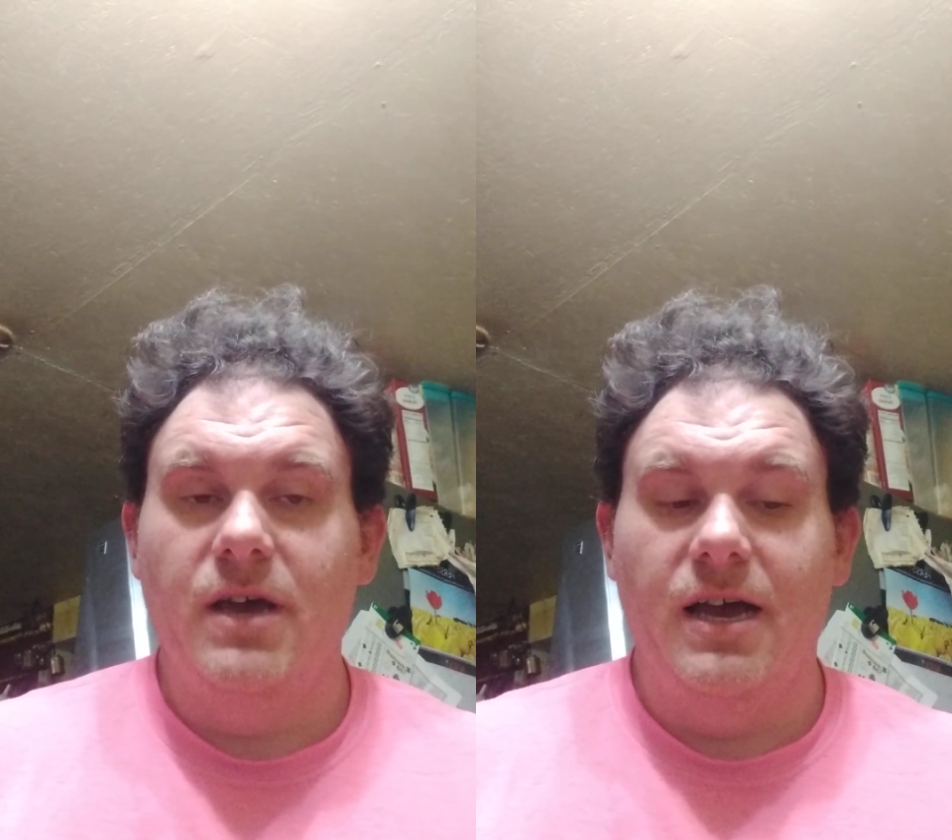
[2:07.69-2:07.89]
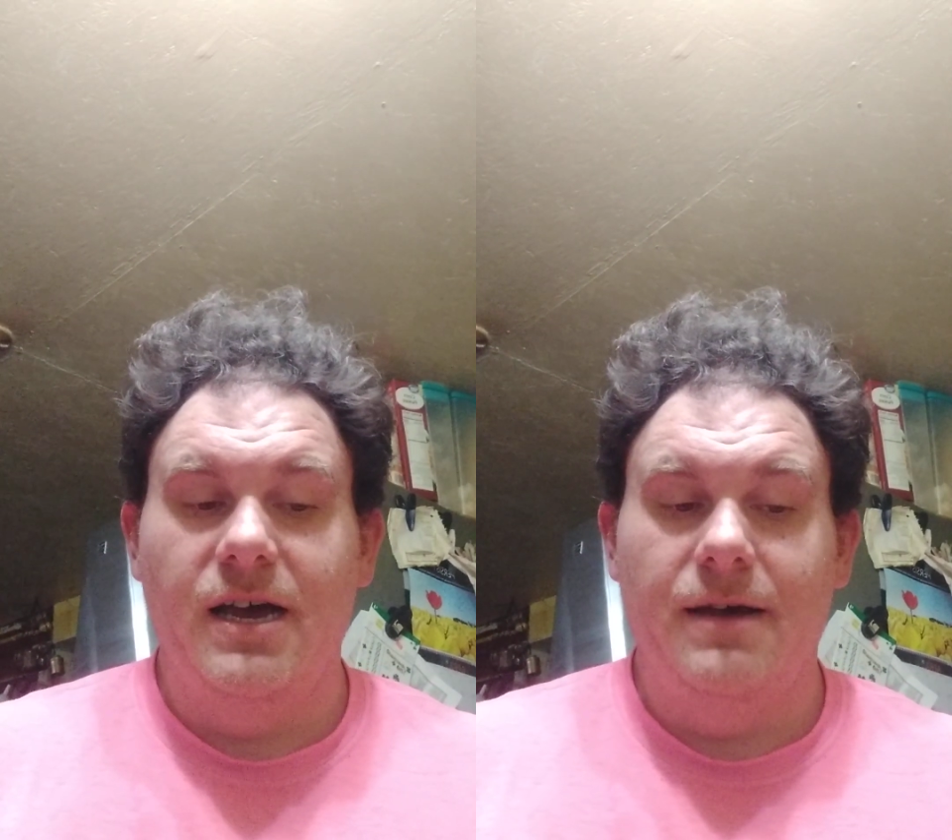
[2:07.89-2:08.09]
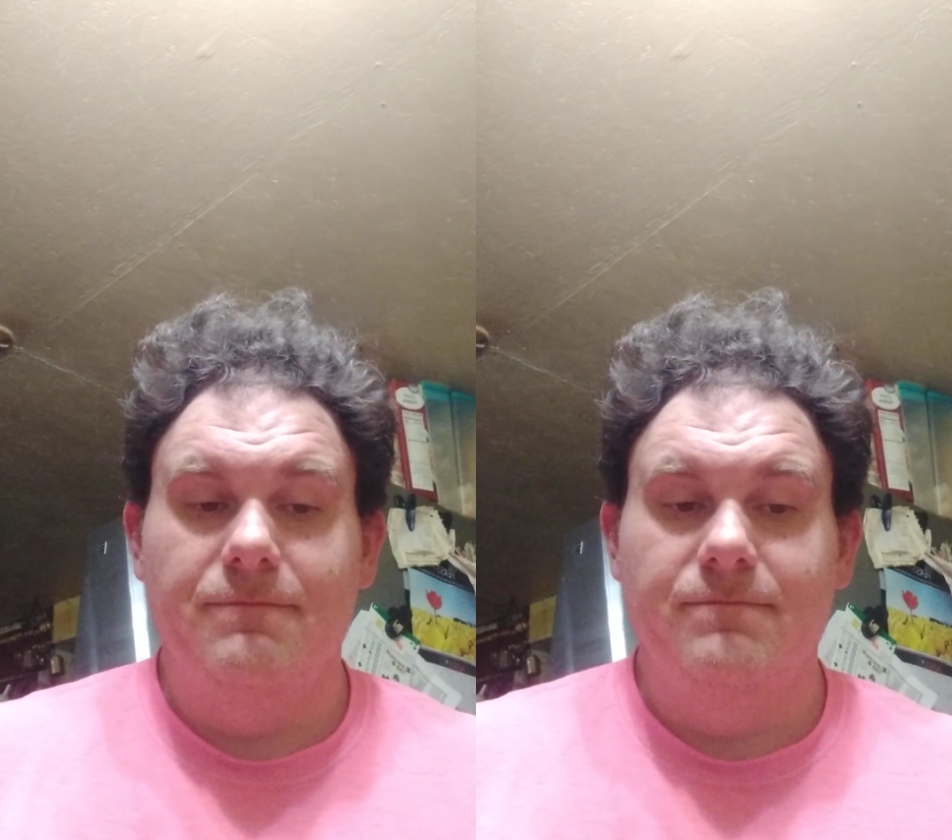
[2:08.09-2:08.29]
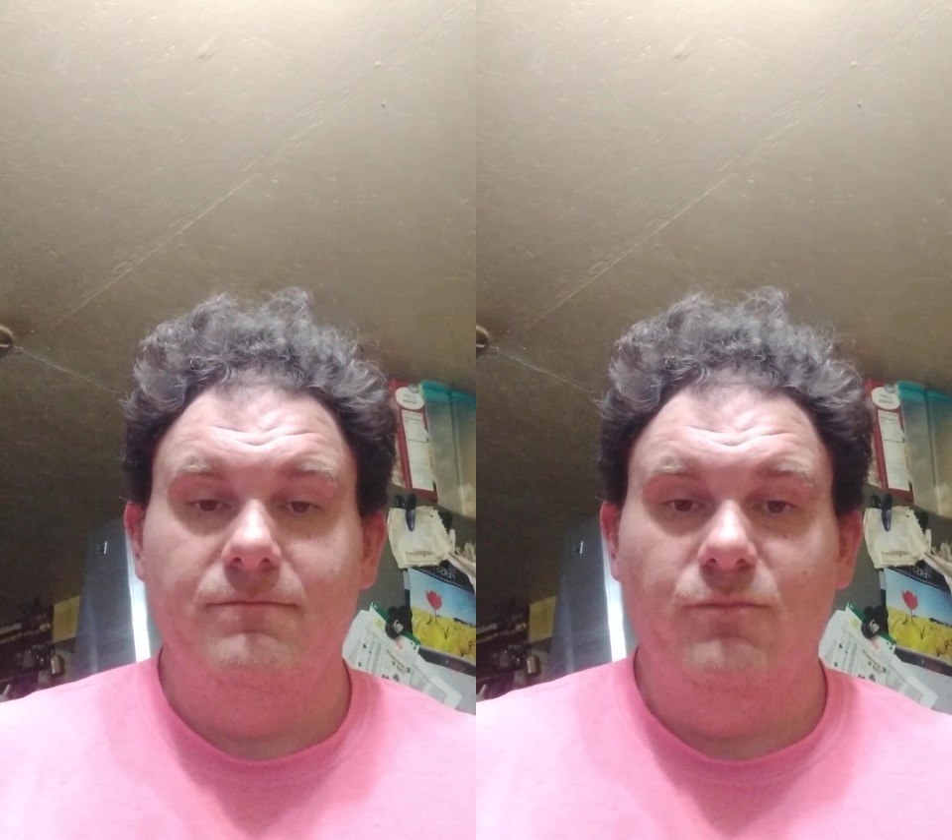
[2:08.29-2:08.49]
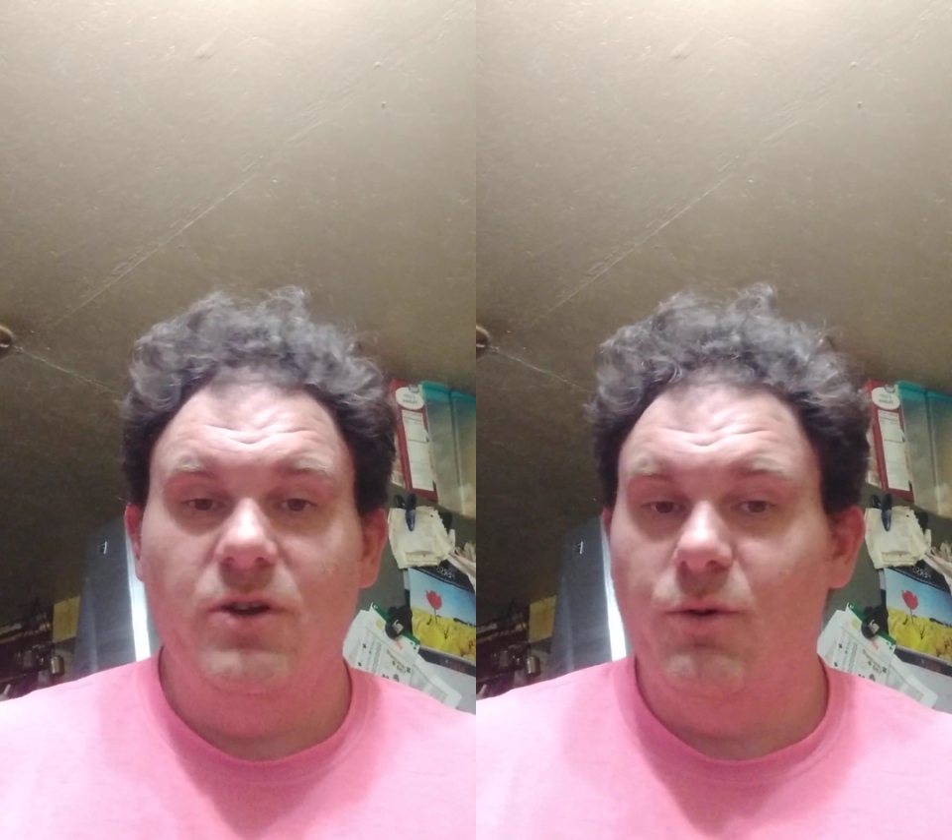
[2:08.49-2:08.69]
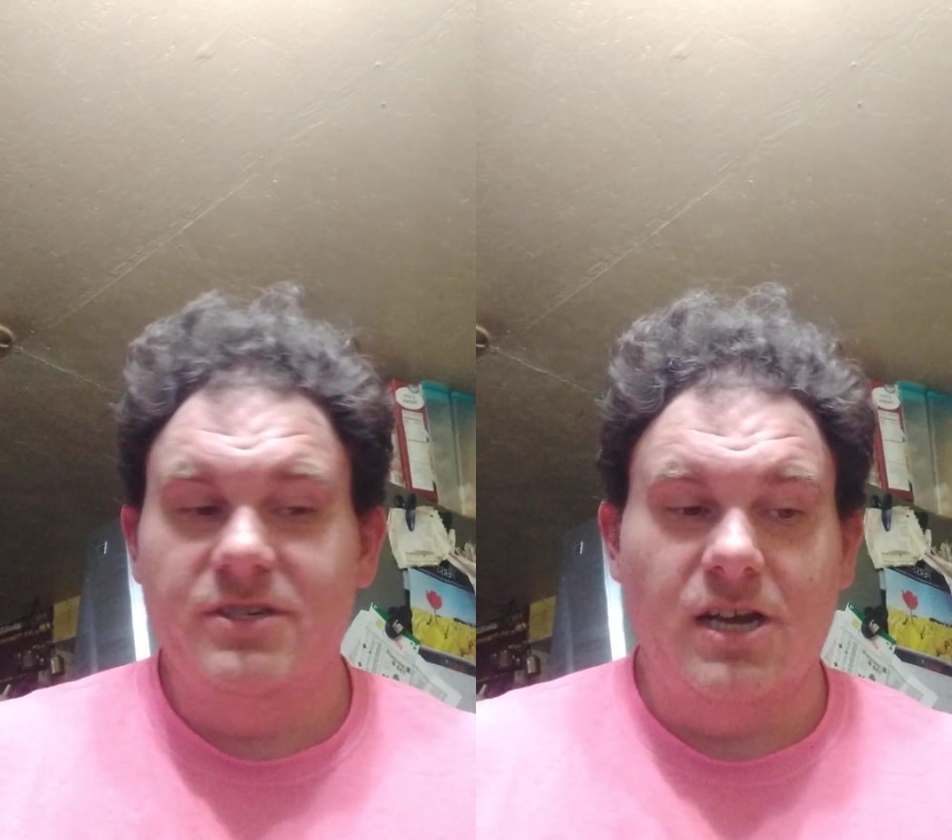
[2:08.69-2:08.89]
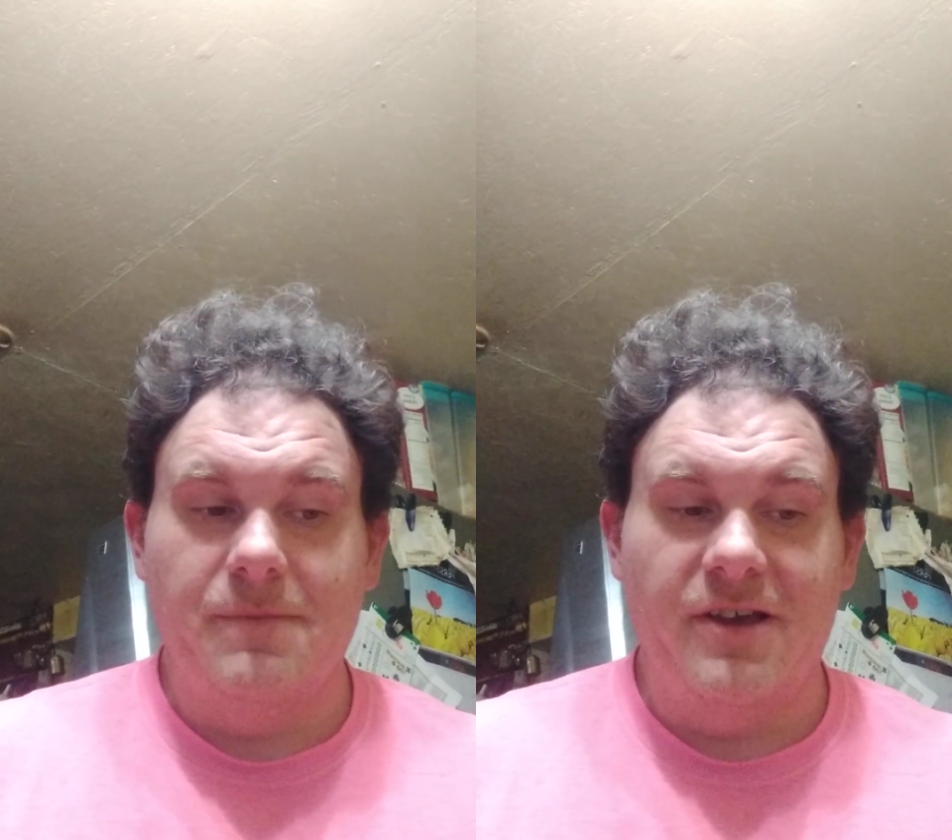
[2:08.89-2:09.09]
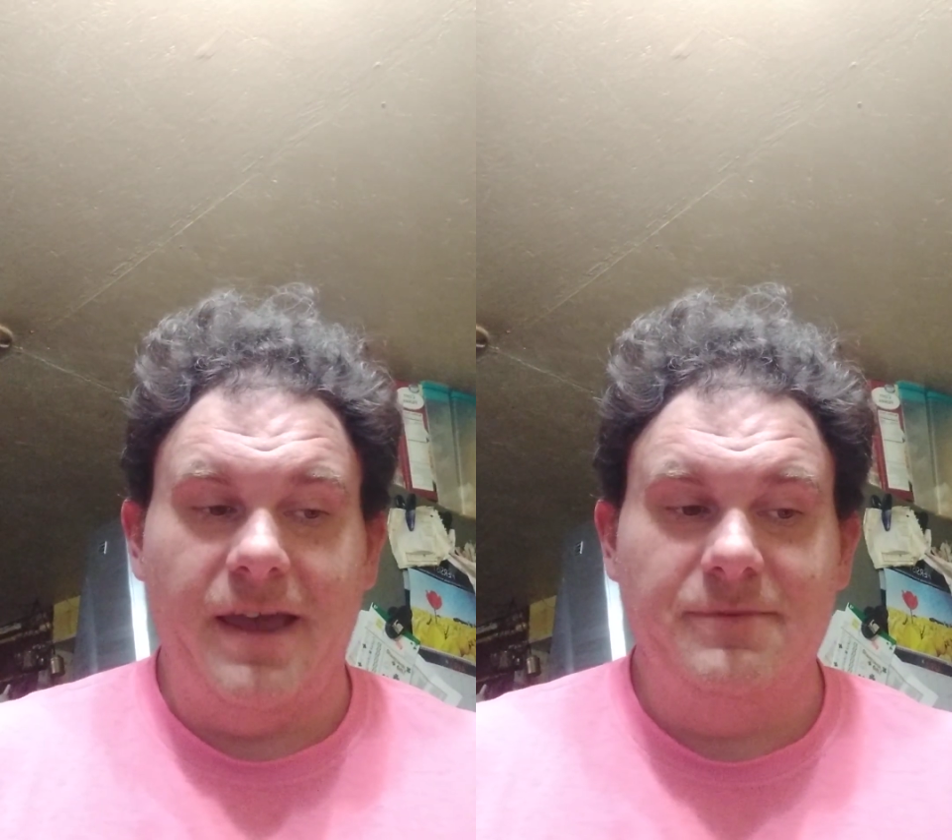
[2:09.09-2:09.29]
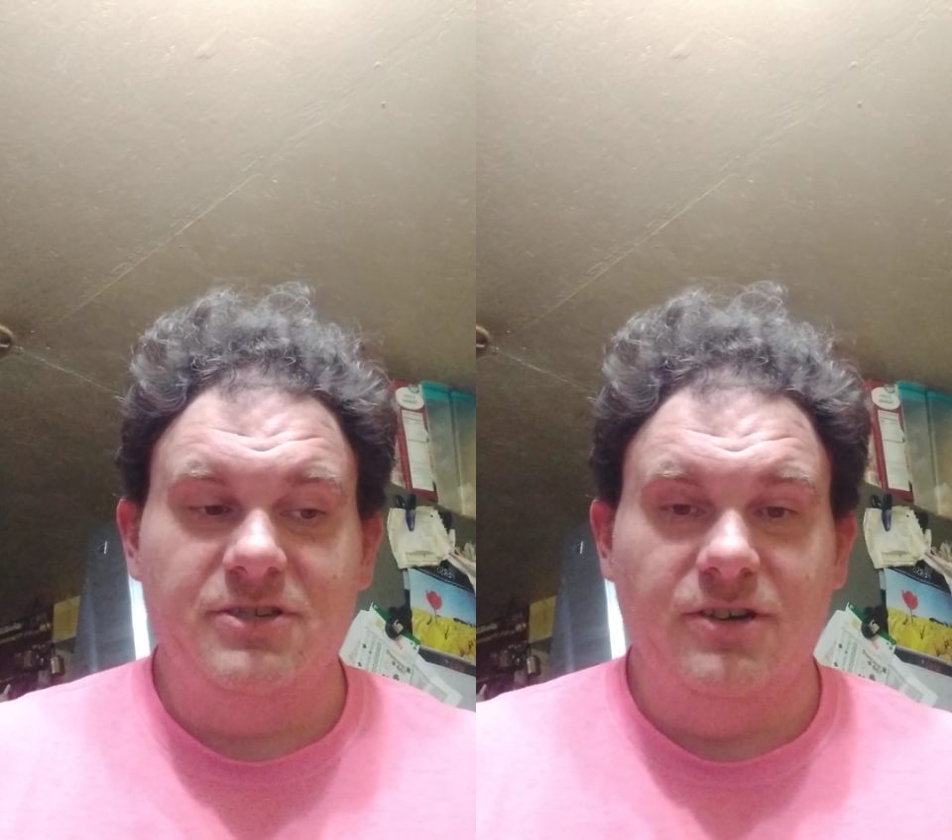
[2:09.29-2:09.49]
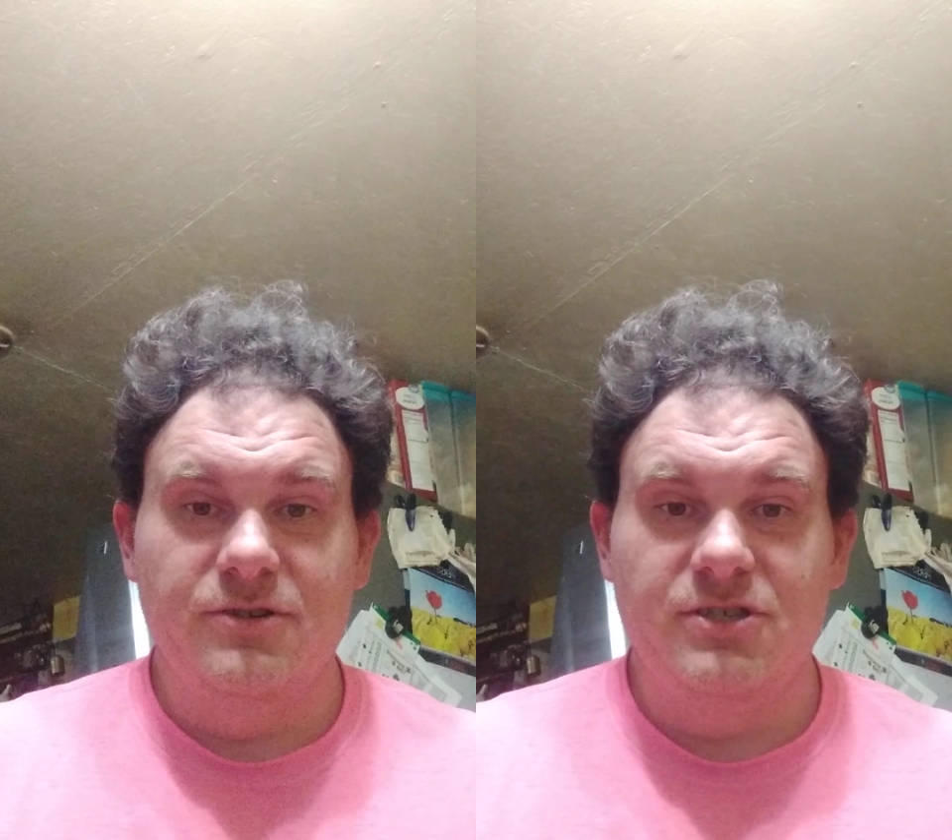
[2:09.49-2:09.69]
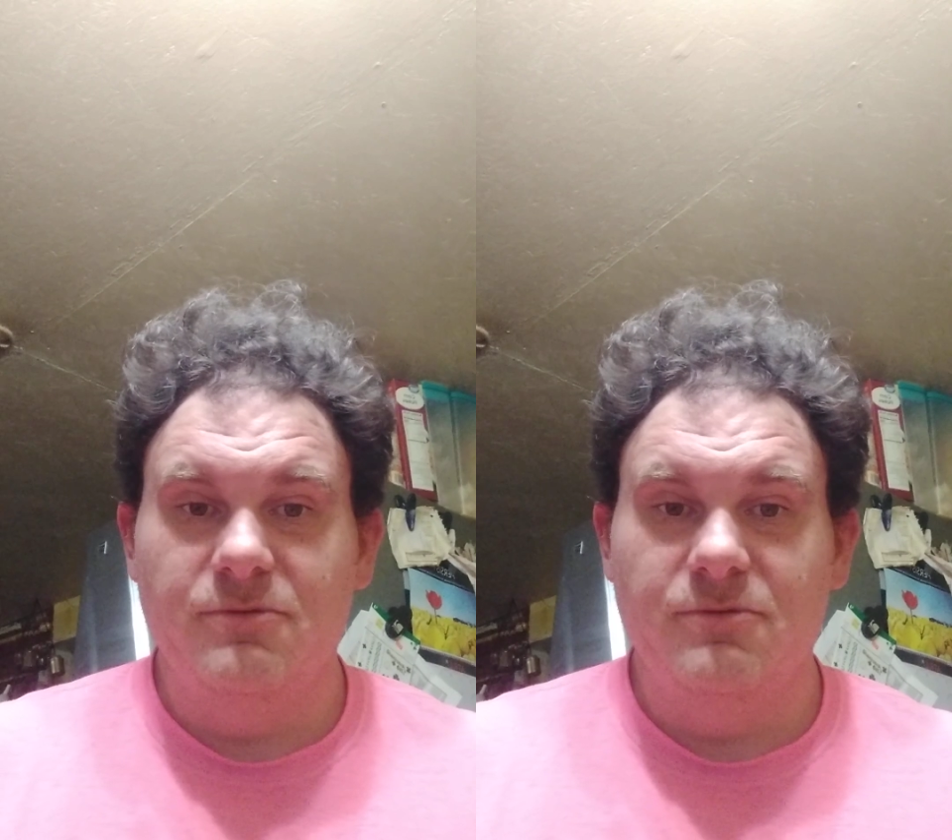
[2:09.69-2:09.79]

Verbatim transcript: Um, we'd always talk about game shows.